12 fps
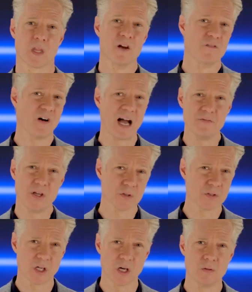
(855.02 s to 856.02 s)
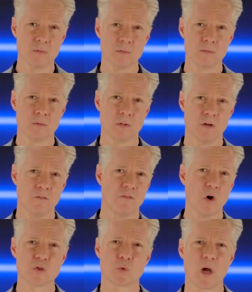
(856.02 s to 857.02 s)
5 years ago,
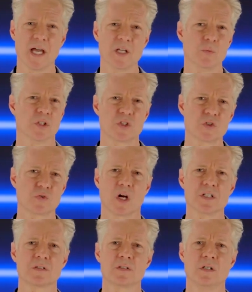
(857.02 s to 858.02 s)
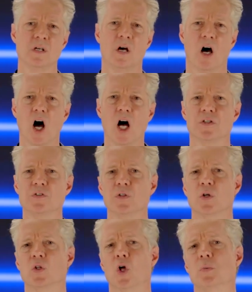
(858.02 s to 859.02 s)
Volkswagen was thrust onto
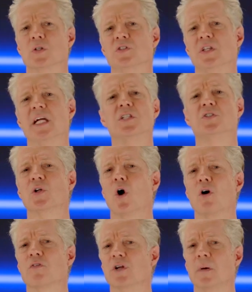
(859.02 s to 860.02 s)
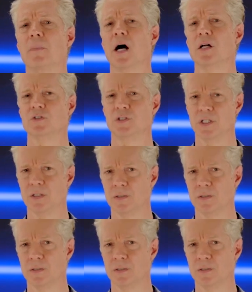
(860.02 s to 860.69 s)
the global stage to offer an apology.